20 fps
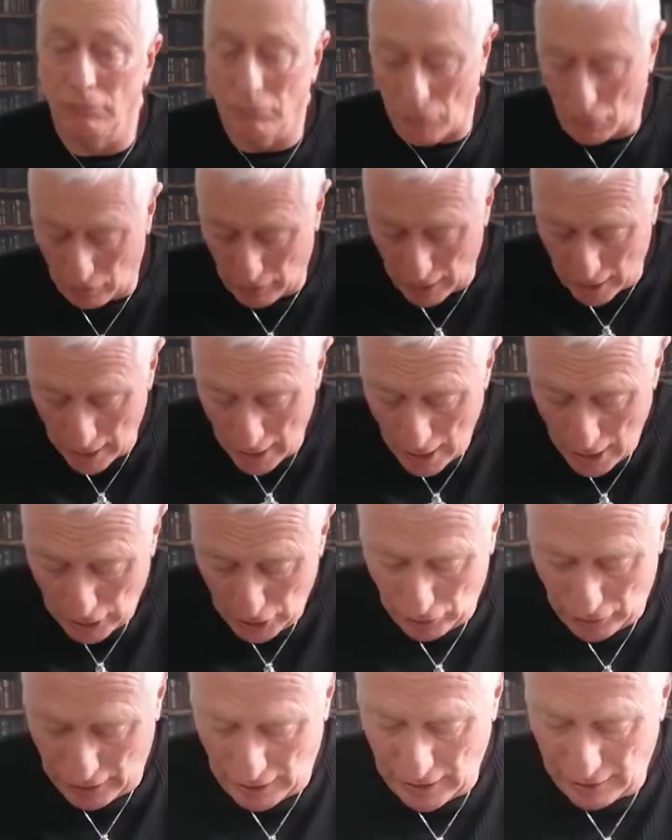Okay,
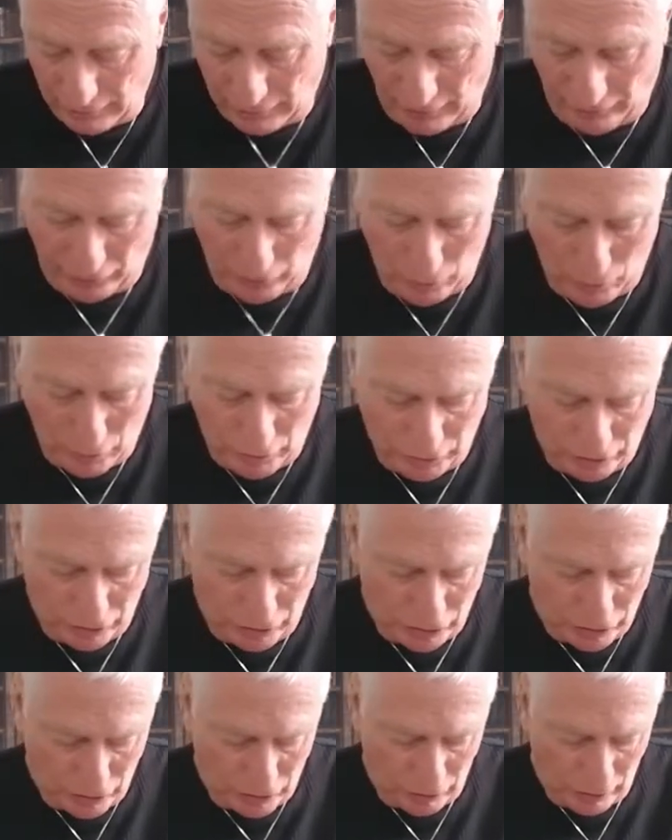you could even, if you wanted
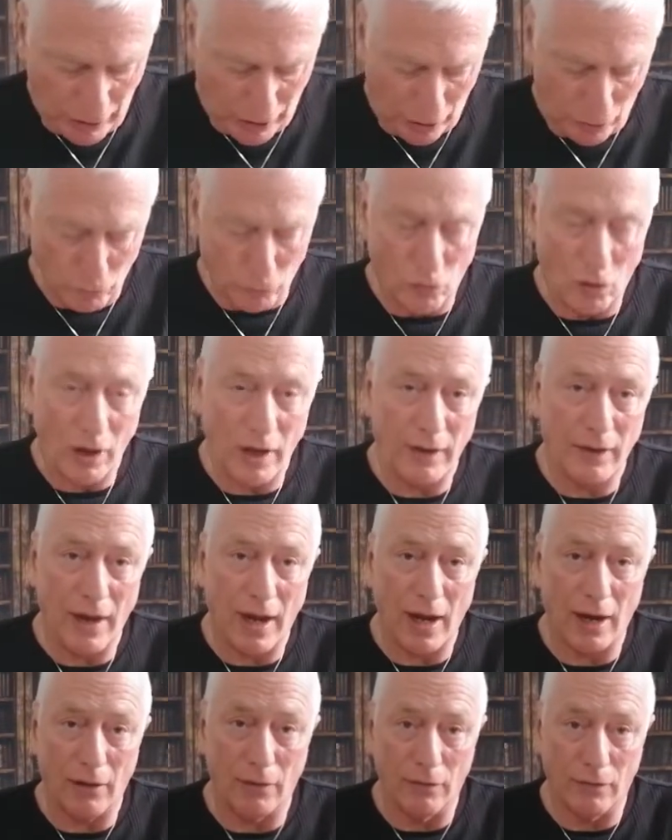to, kind of write
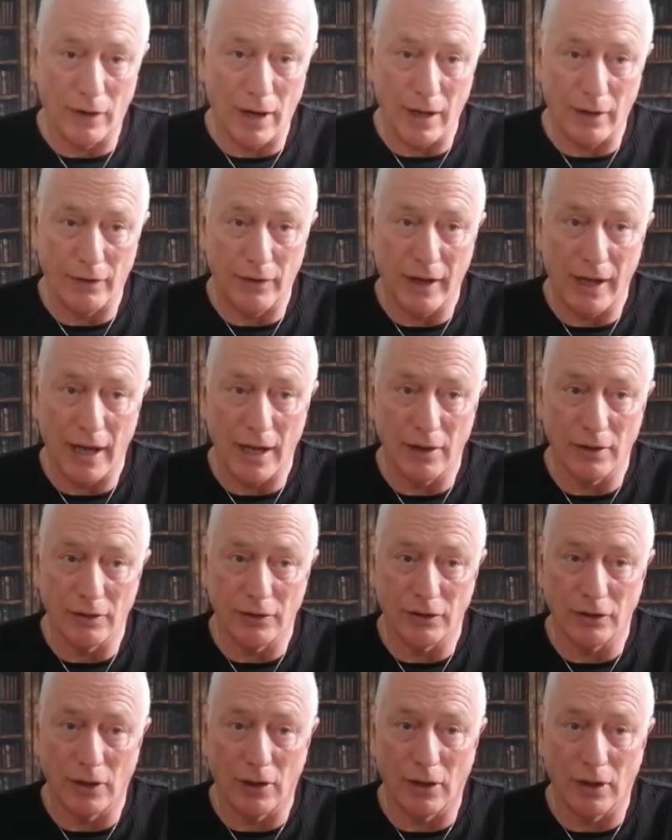that around the
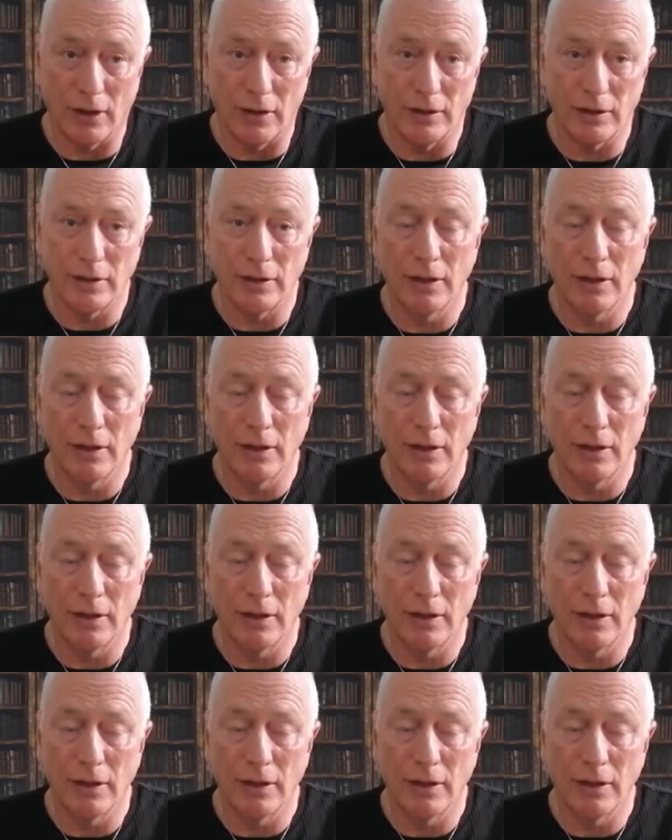outside.